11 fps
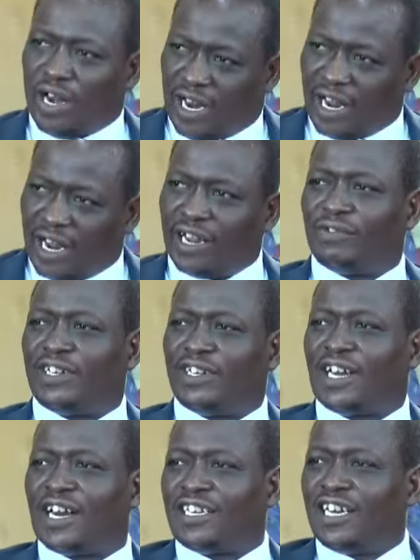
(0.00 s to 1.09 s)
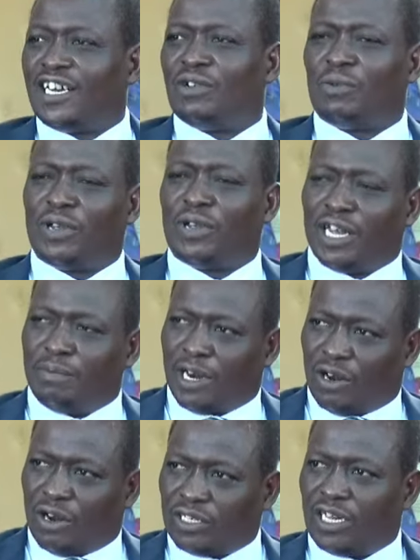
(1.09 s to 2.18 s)
I have interacted with them a lot,
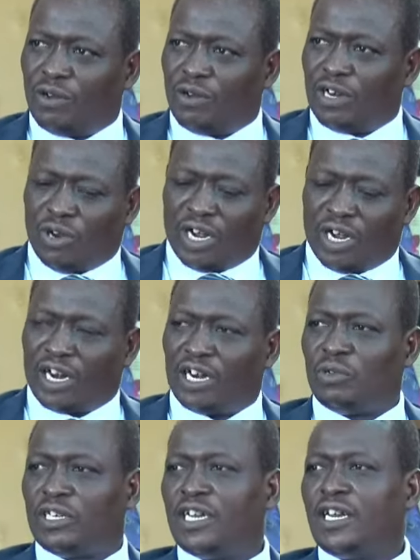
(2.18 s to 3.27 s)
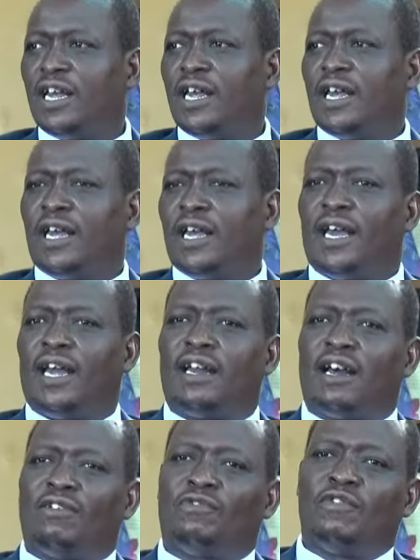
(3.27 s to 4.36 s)
the ones who are graduating, and I
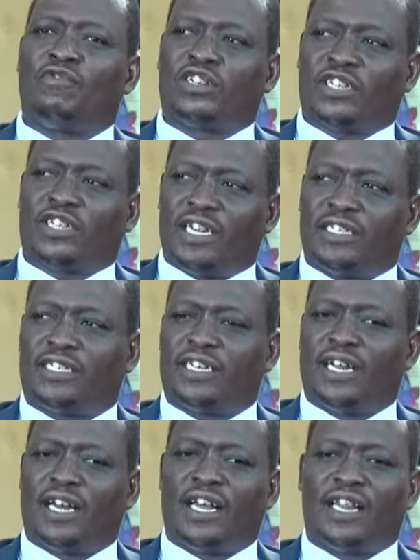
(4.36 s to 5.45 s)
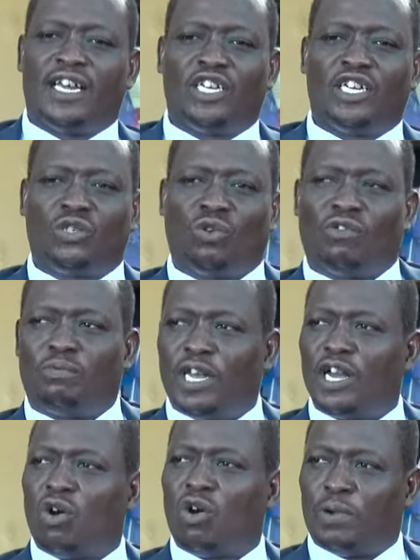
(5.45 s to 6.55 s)
have emphasized the issue of being
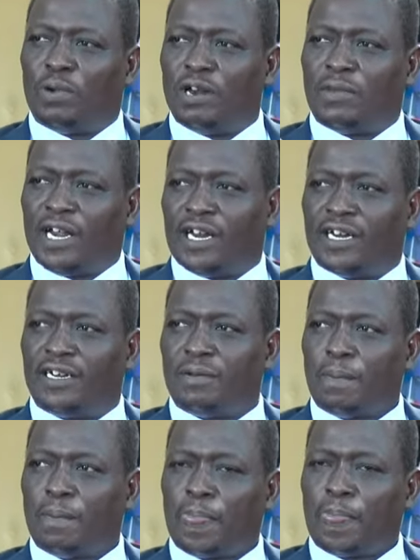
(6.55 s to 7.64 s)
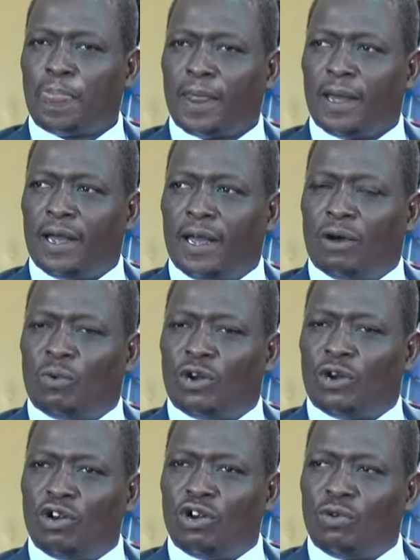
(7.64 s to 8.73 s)
open-minded. We
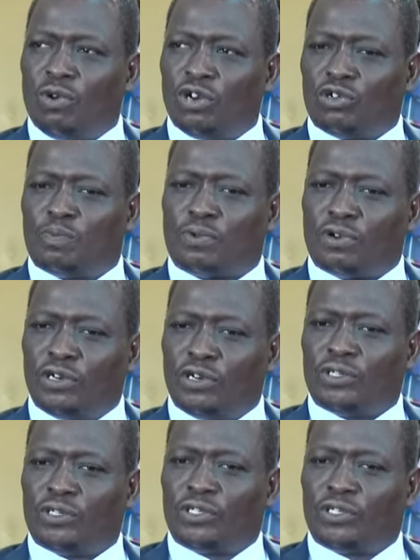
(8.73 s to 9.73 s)
don't want to produce